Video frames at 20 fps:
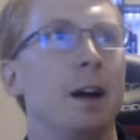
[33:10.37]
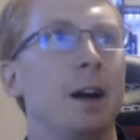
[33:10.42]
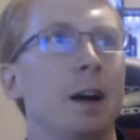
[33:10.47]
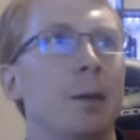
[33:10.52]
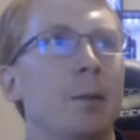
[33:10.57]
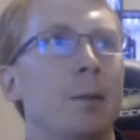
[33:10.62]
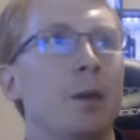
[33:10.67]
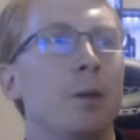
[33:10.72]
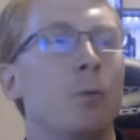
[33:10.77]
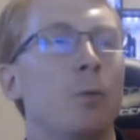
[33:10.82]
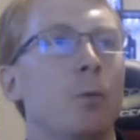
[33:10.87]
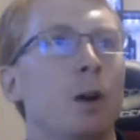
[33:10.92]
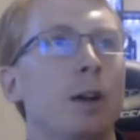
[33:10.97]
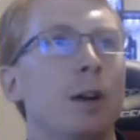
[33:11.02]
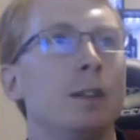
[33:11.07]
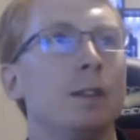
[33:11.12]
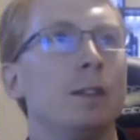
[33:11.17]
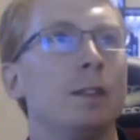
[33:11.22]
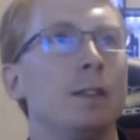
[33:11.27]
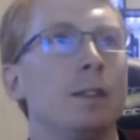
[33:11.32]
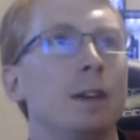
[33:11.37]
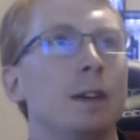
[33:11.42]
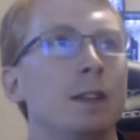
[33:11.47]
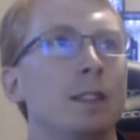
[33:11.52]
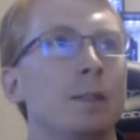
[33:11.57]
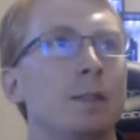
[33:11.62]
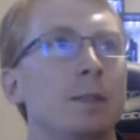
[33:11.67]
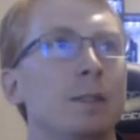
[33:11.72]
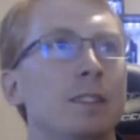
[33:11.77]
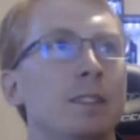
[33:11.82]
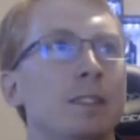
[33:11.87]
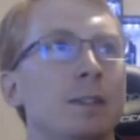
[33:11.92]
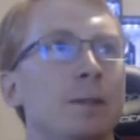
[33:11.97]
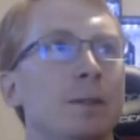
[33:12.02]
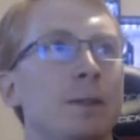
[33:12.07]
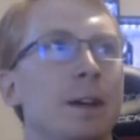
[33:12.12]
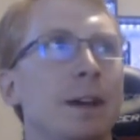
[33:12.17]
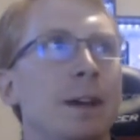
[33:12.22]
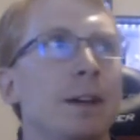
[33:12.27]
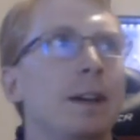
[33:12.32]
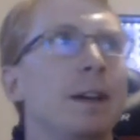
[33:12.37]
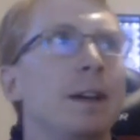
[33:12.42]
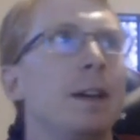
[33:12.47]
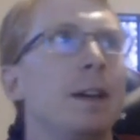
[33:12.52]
Um, there was a specific